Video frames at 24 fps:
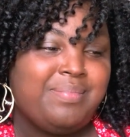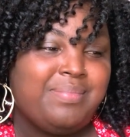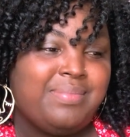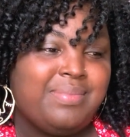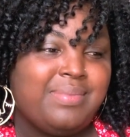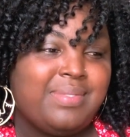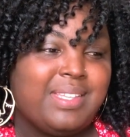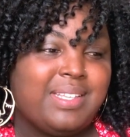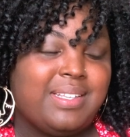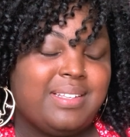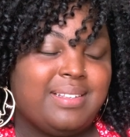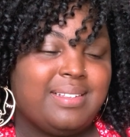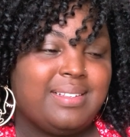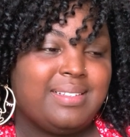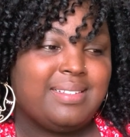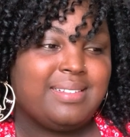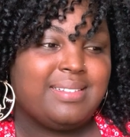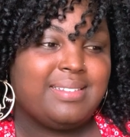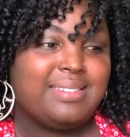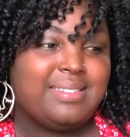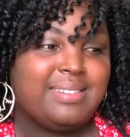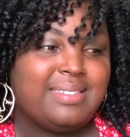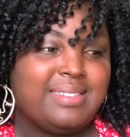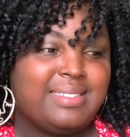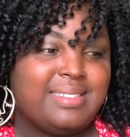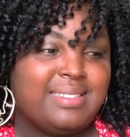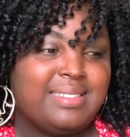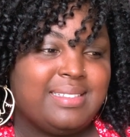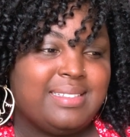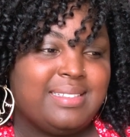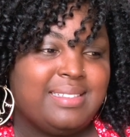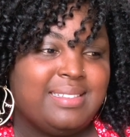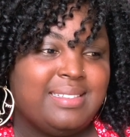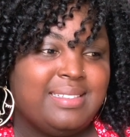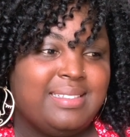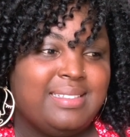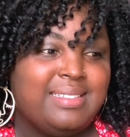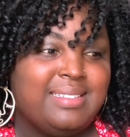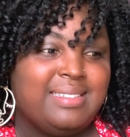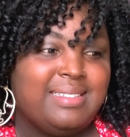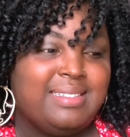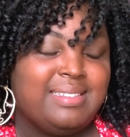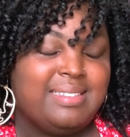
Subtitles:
(no one is talking)